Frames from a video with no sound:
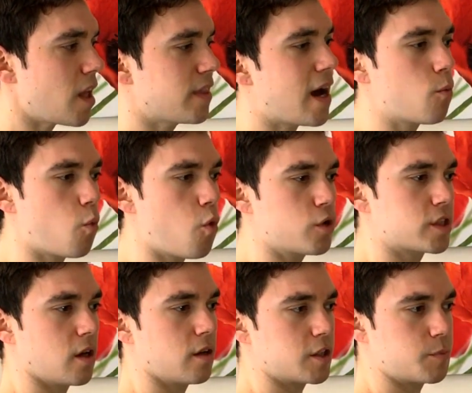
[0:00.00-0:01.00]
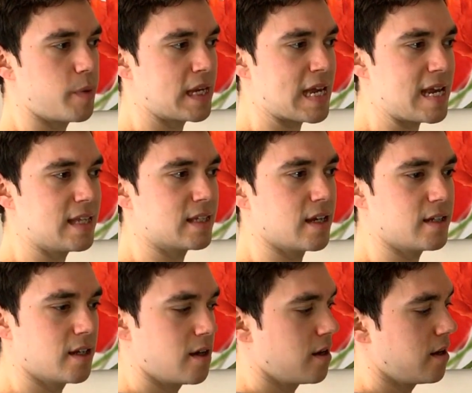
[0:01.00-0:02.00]
that water that's being
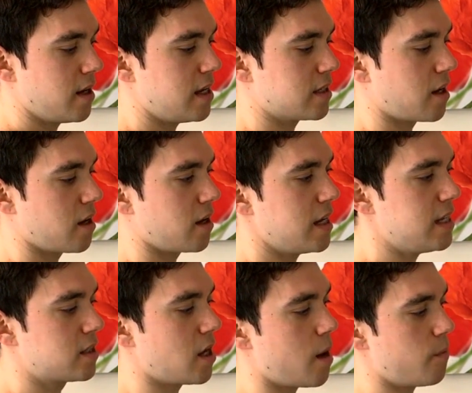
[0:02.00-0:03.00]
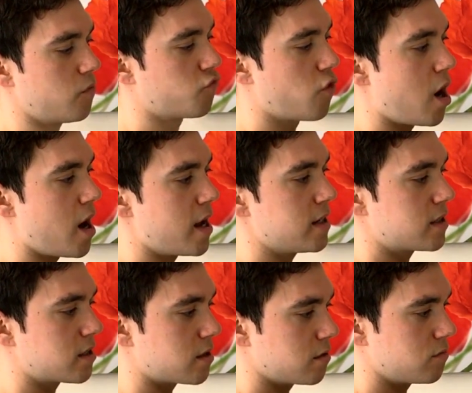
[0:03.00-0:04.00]
heated is going to heat up,
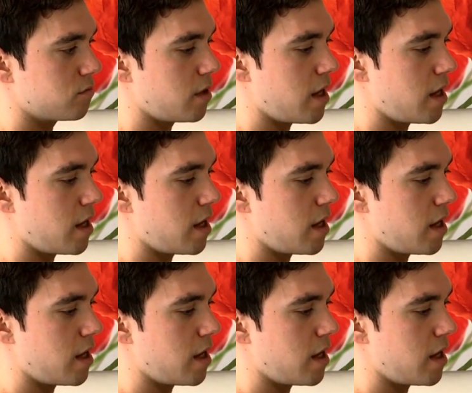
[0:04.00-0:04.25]
rise,